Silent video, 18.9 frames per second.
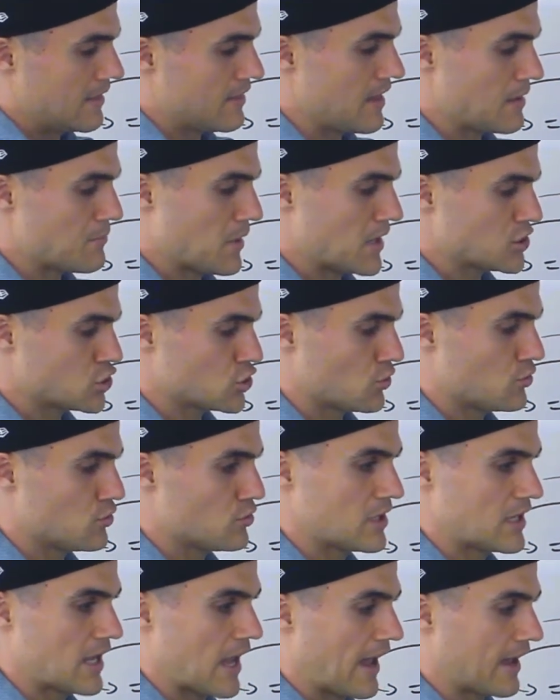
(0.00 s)
they may show you
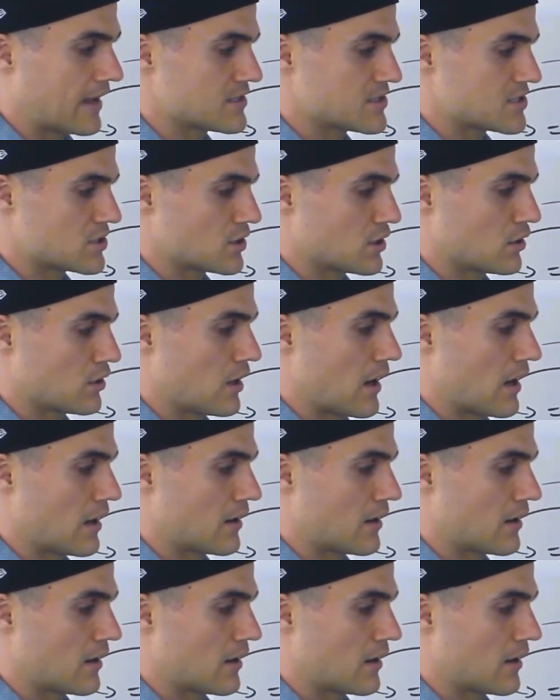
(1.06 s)
the answer